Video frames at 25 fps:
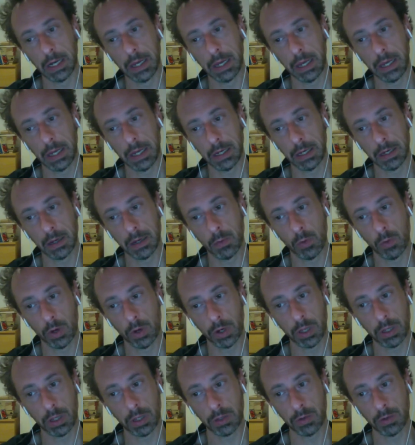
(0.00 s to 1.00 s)
and uh,
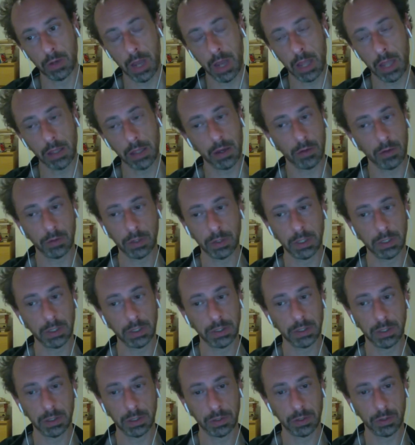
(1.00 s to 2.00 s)
working together on
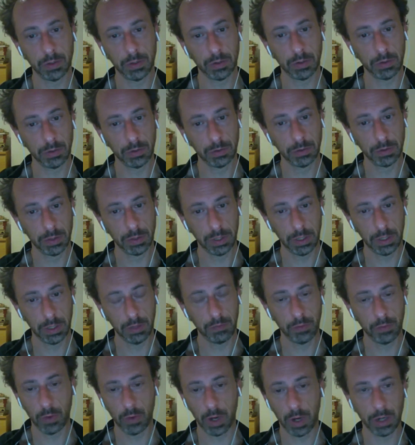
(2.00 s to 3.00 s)
this. So
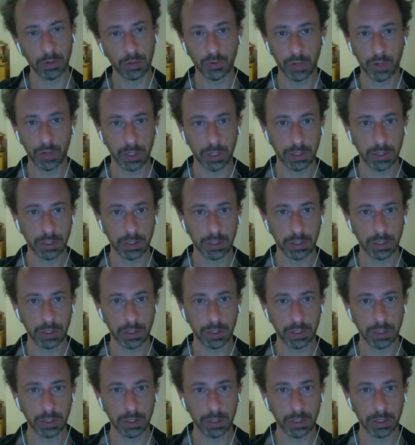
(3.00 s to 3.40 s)
if you are yes, interested.